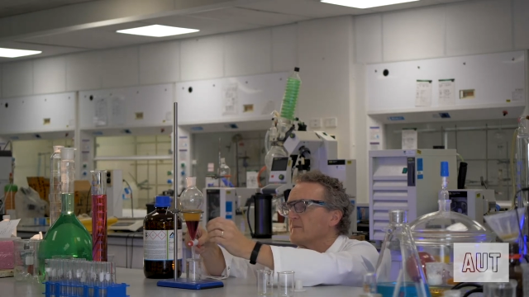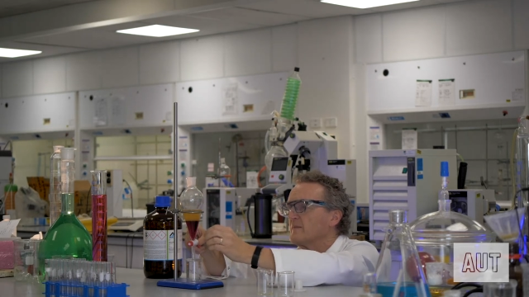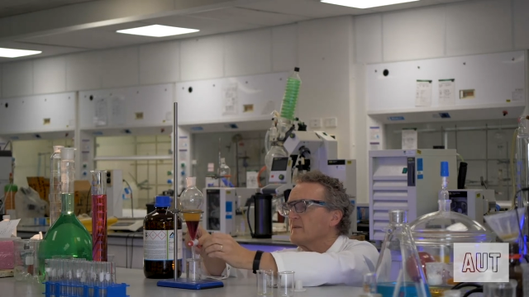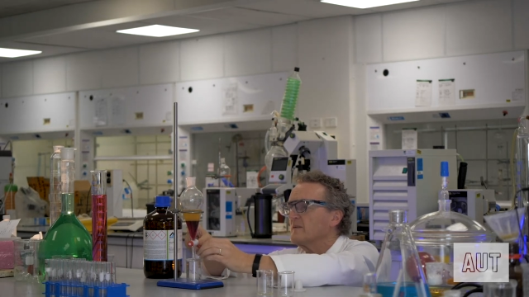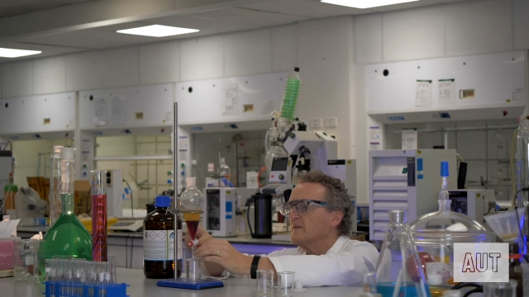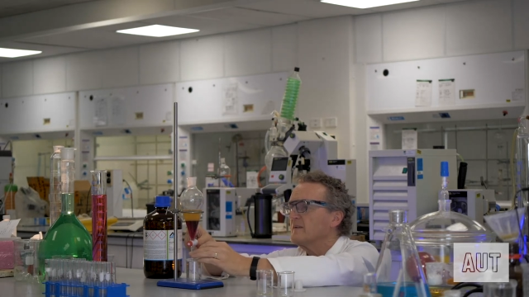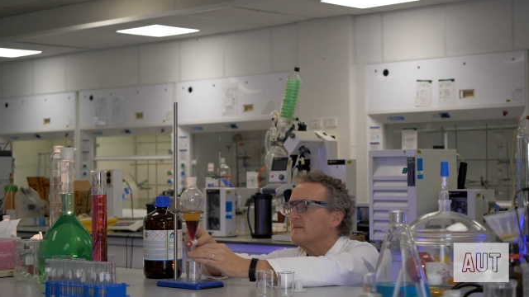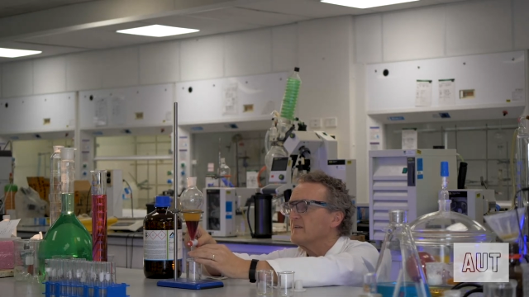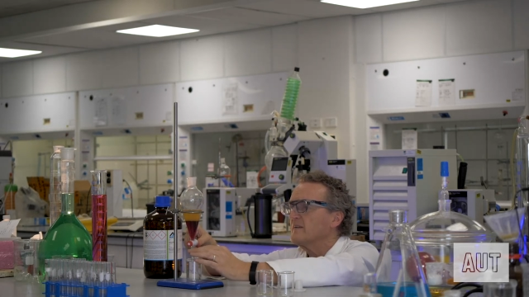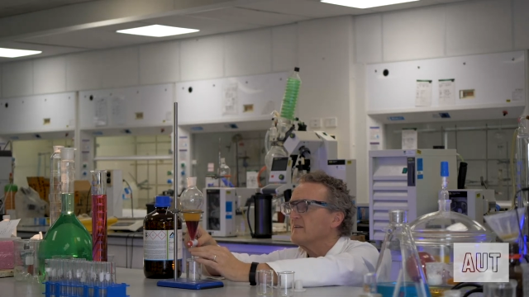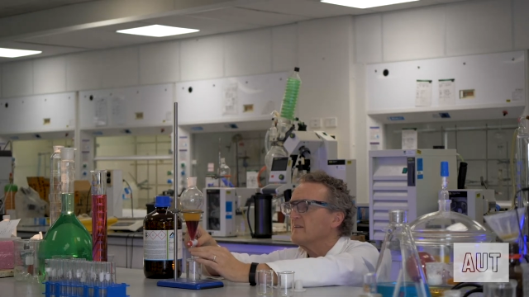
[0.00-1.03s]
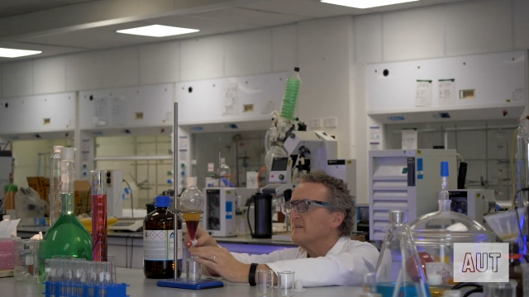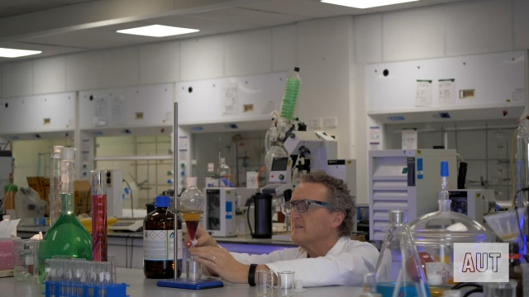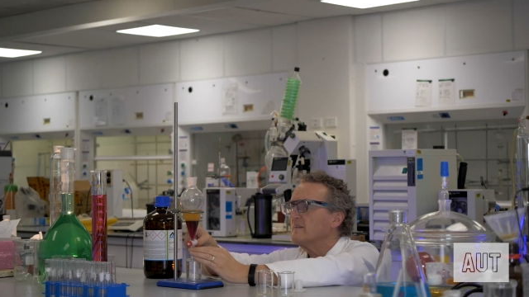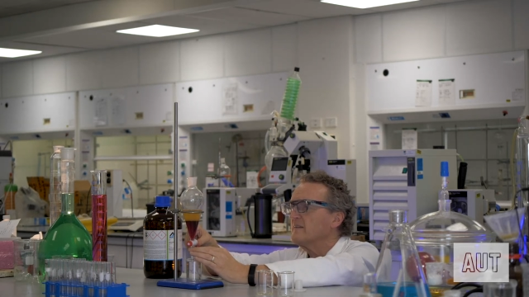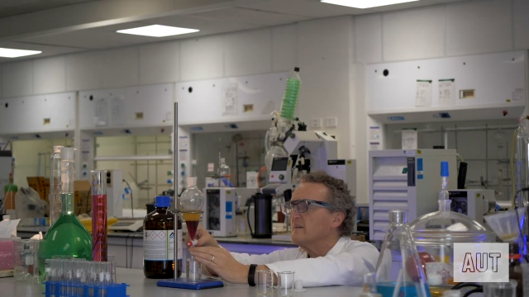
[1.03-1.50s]

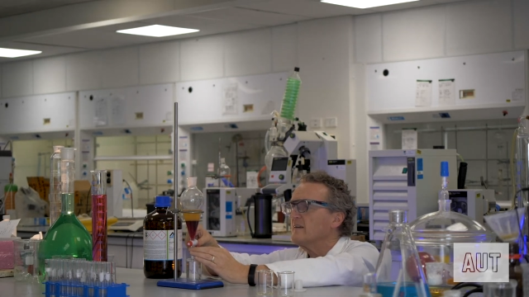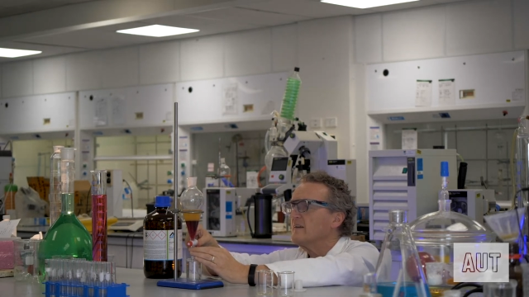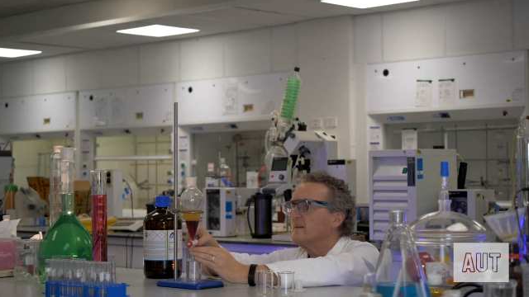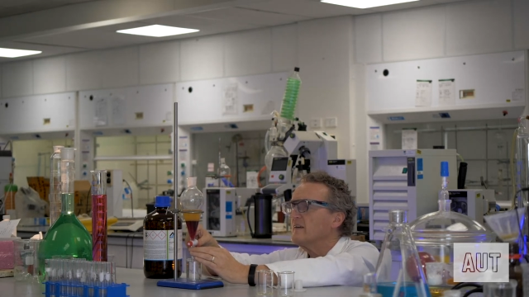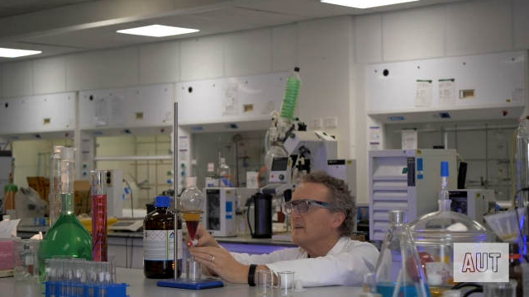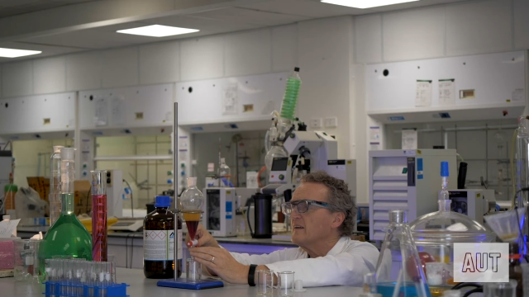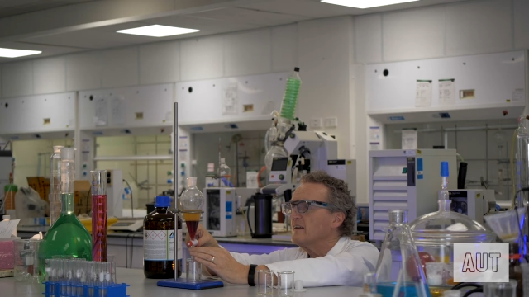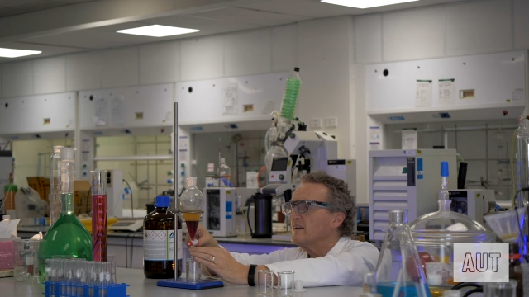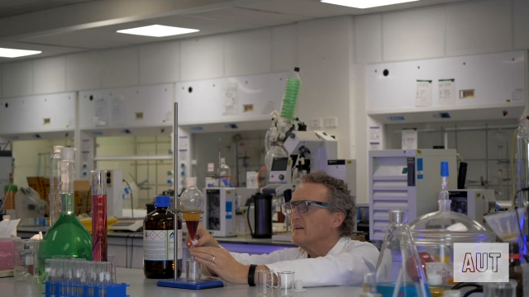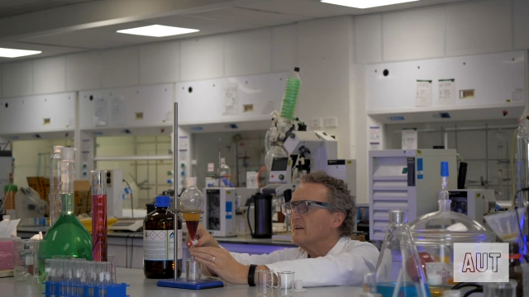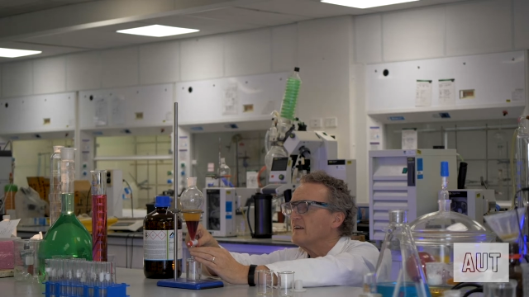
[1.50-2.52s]
(no one is talking)